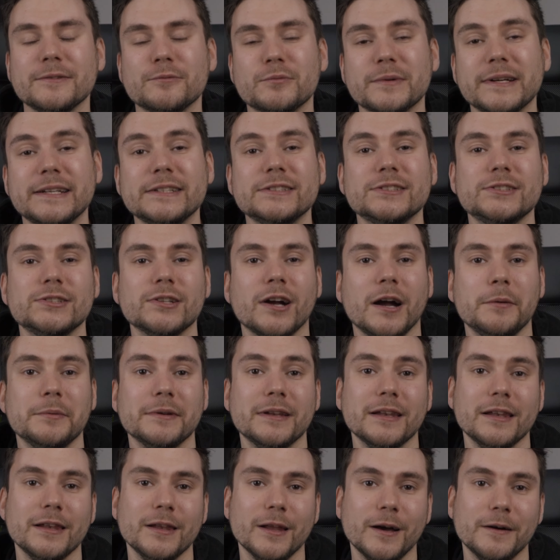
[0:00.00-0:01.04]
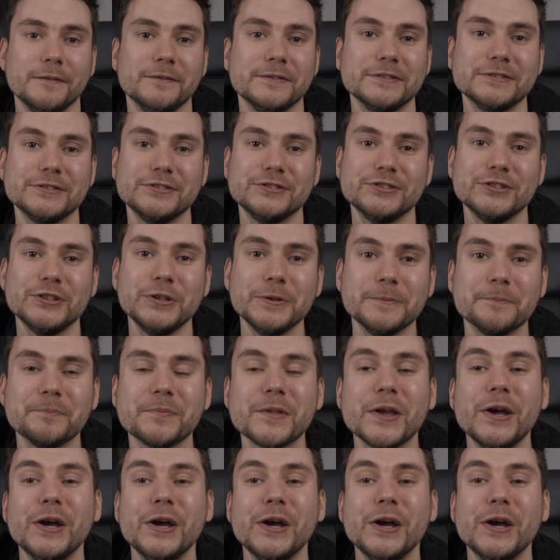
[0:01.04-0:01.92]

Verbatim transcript: which I would love to do.